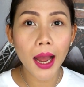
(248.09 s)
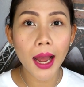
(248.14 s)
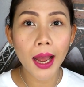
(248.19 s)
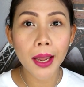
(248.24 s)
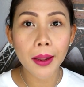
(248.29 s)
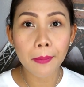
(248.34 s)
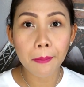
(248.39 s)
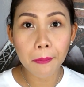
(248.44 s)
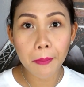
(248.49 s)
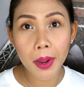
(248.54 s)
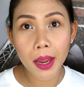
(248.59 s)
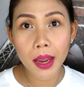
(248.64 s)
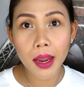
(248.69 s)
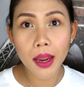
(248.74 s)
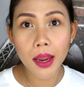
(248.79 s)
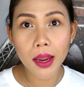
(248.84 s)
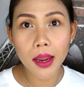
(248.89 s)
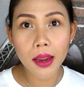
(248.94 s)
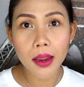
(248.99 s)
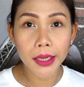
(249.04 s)
I
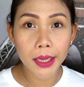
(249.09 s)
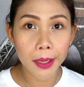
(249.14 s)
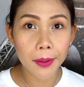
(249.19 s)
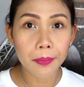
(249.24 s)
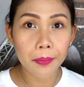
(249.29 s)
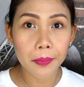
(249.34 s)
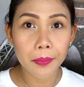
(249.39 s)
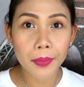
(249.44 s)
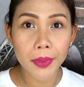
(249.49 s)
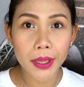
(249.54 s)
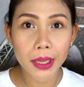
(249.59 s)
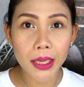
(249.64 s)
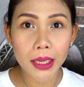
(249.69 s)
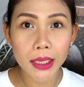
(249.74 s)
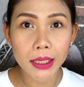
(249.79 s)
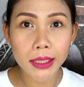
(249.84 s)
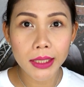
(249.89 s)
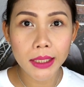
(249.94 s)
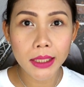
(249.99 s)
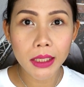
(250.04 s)
may keep
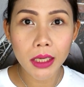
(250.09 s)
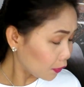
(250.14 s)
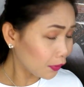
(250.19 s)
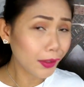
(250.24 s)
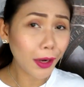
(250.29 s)
this